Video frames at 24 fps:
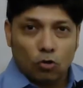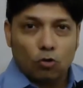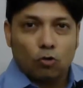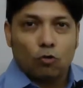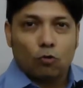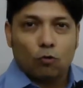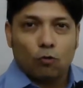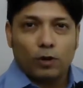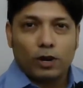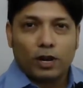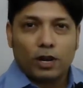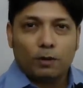
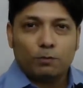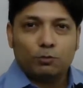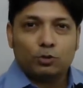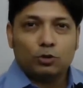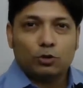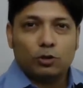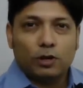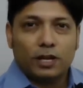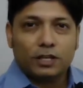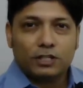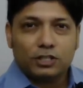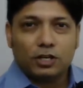Welcome
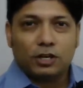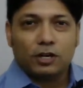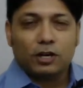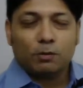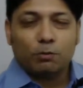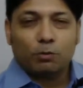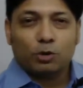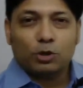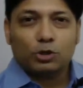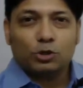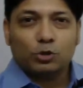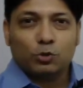to lecture
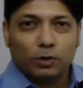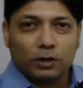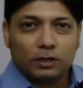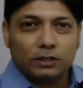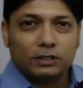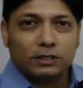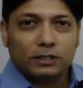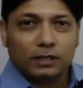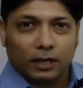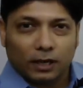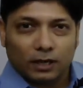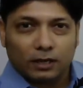number
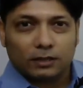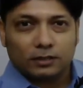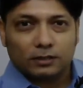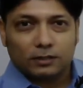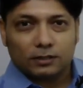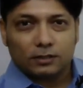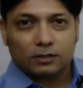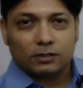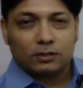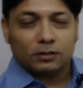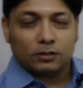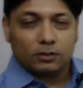28.
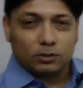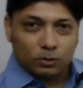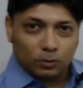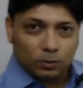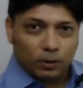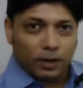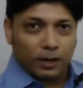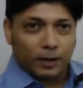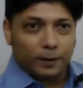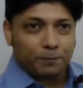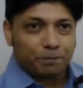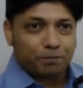
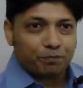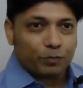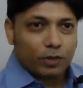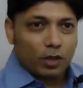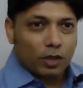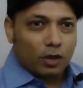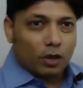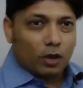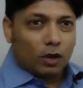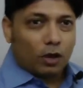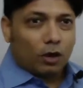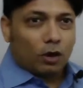Today
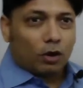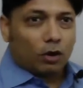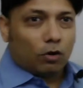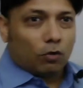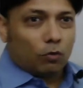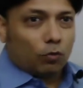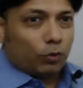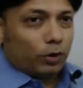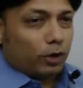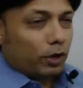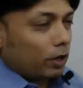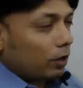
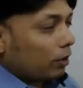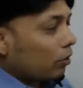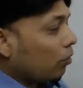we are